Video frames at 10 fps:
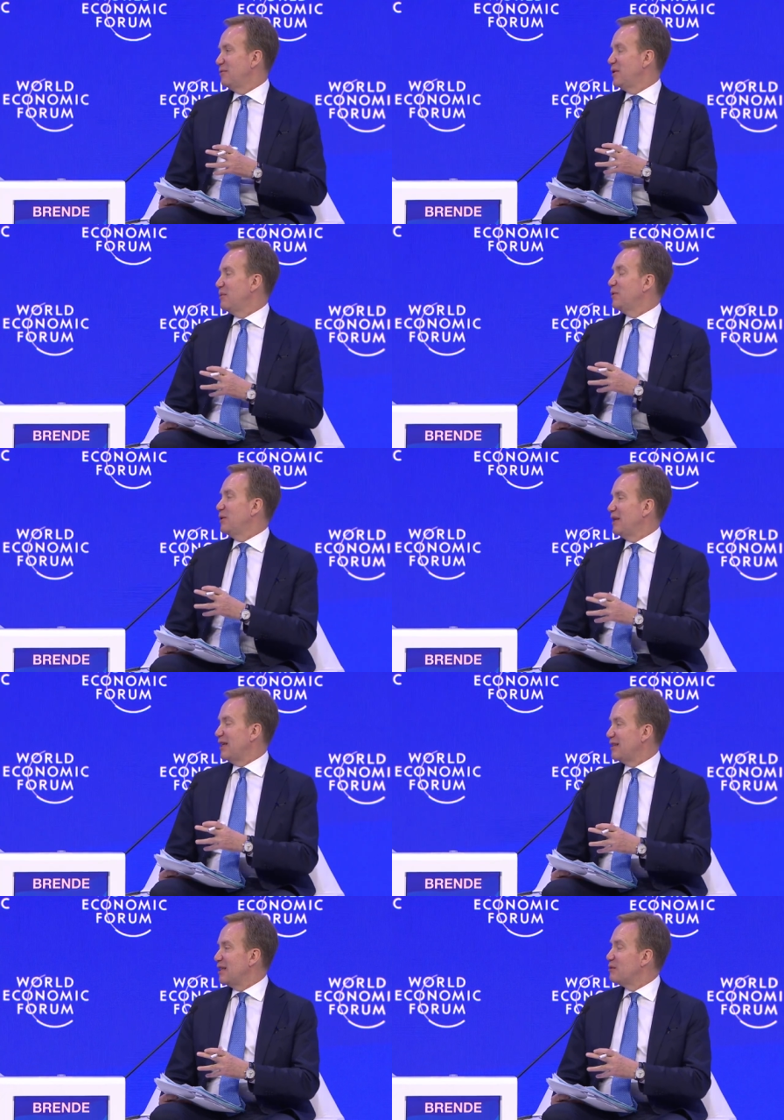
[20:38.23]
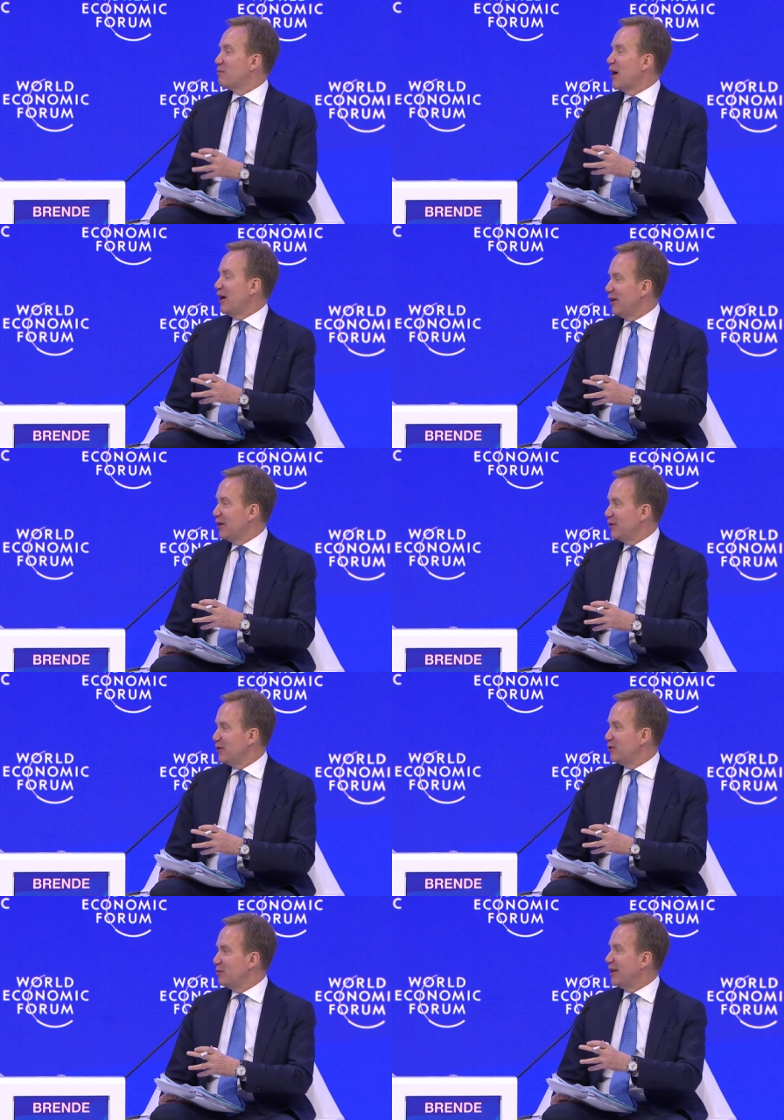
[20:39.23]
people that aspire
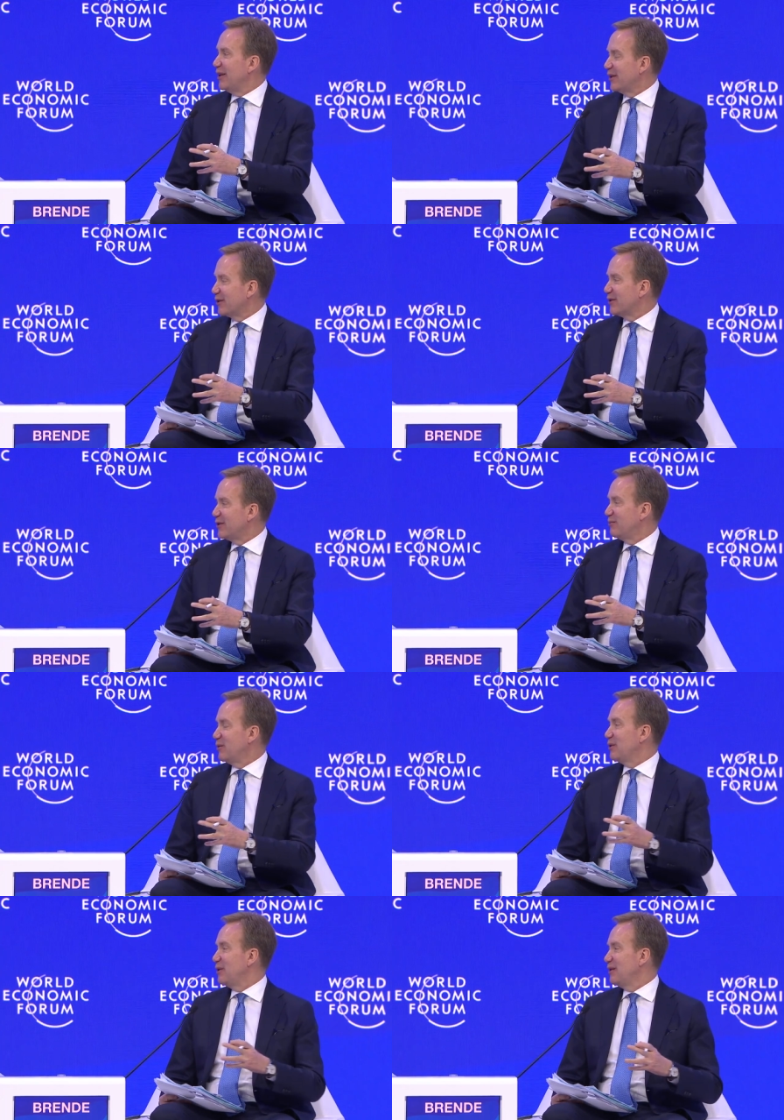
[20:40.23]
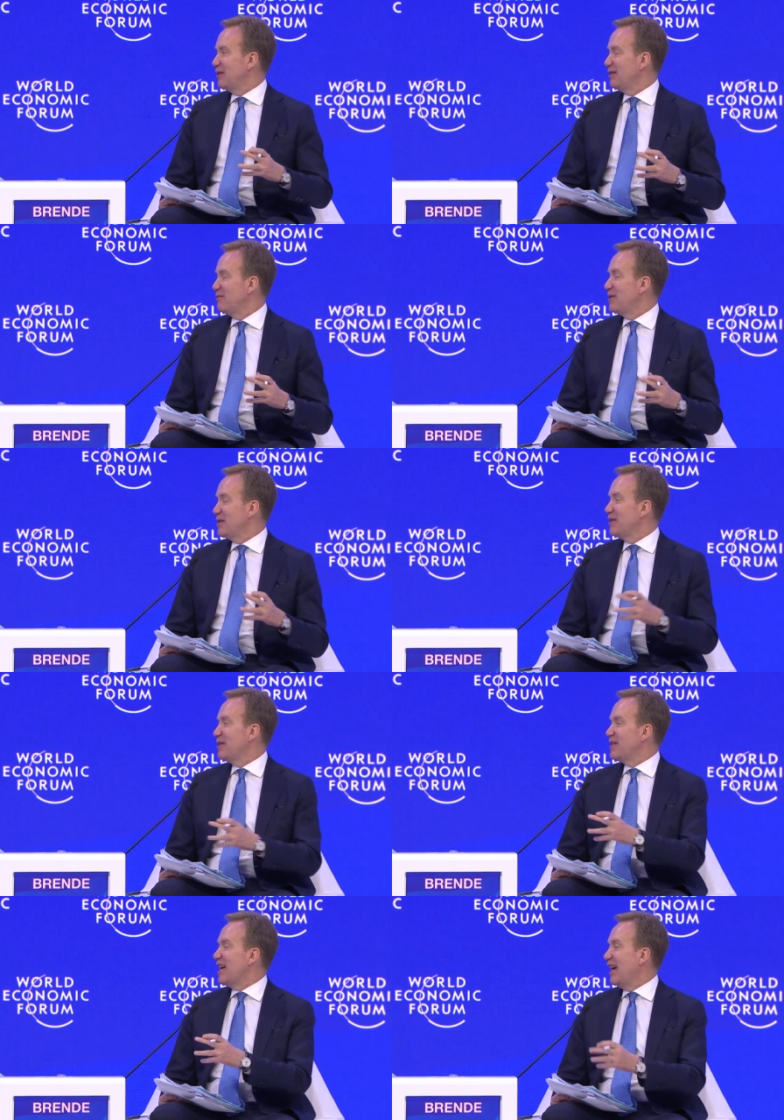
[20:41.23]
to be leaders, both in
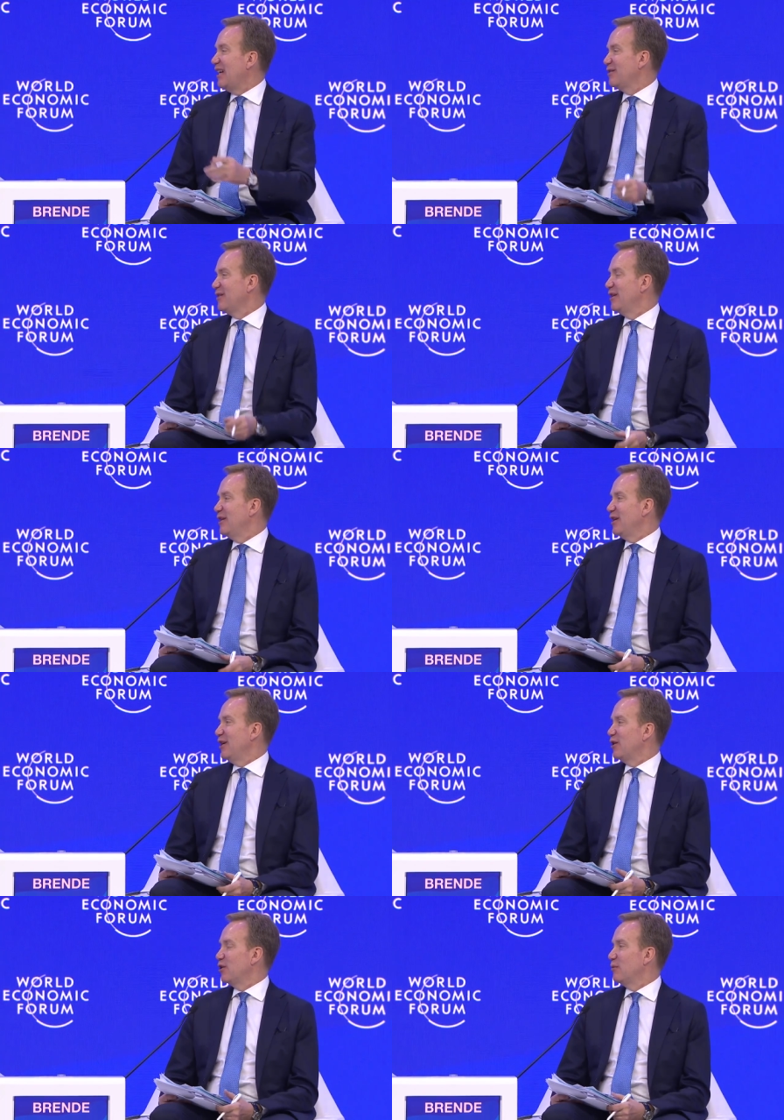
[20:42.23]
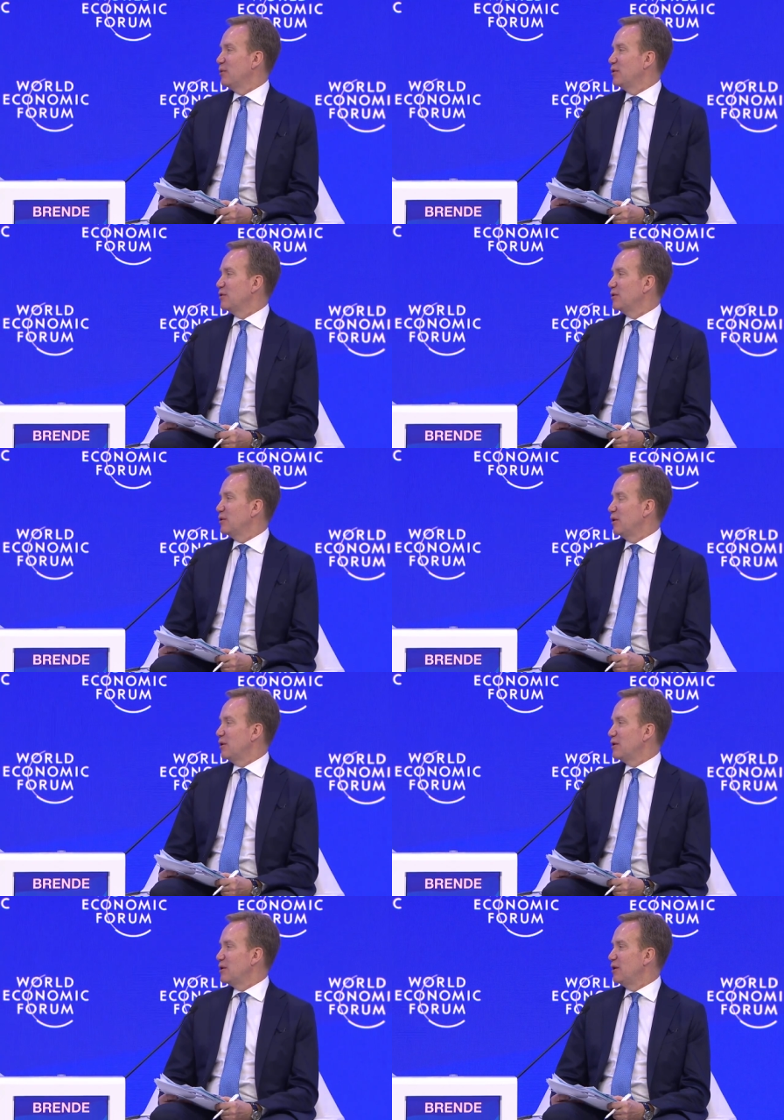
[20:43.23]
business and in governments,
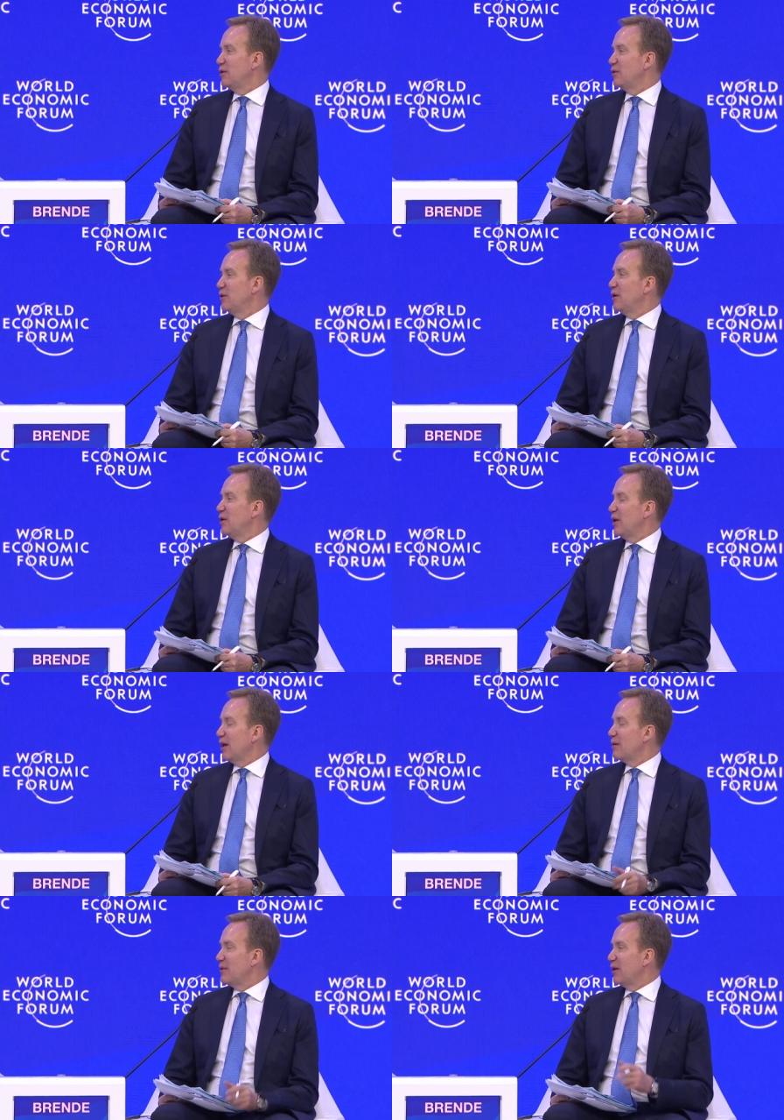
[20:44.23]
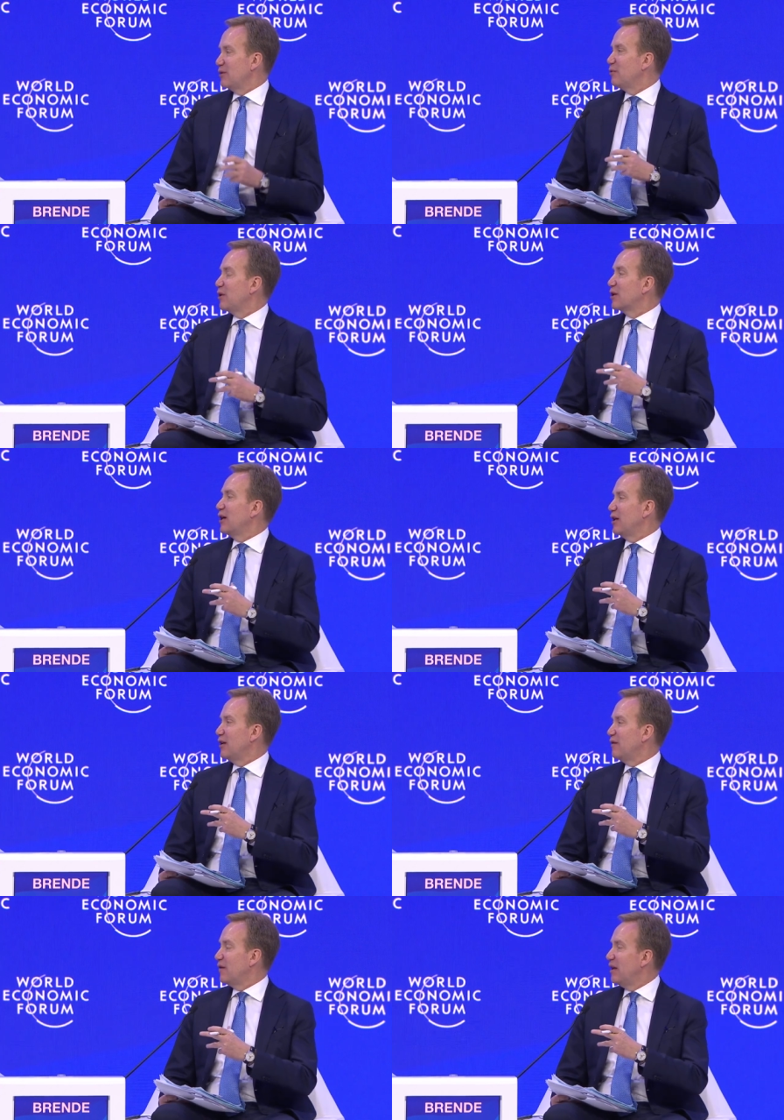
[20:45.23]
also think about what kind of